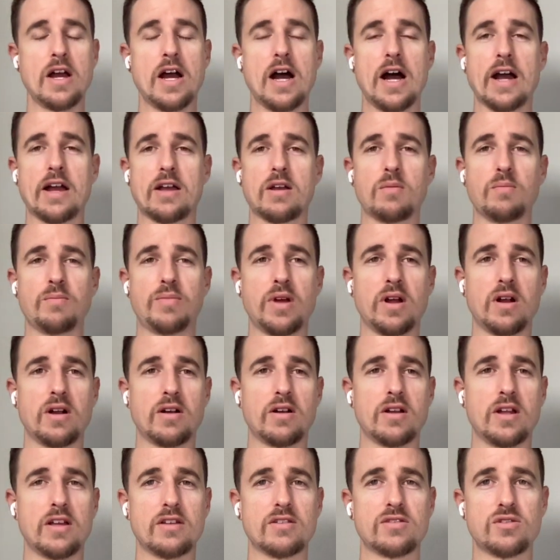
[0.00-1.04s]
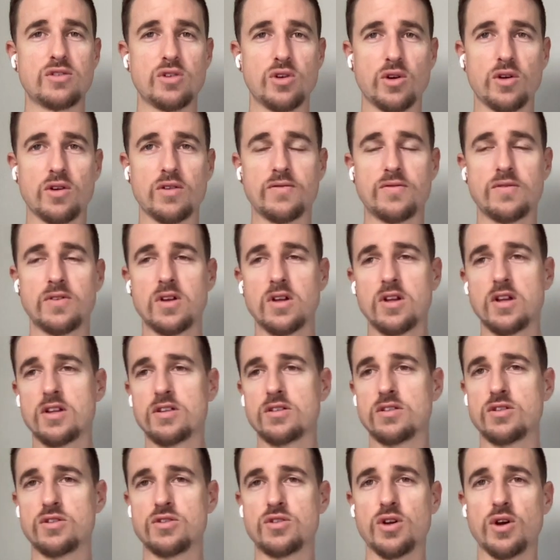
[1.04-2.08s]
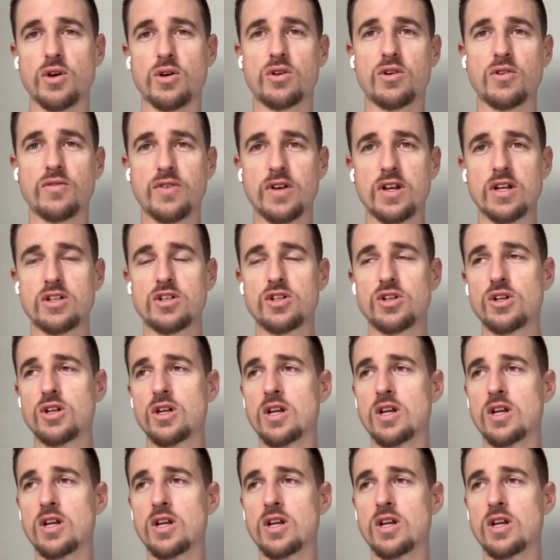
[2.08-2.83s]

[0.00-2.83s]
I compared his serve to Djokovic,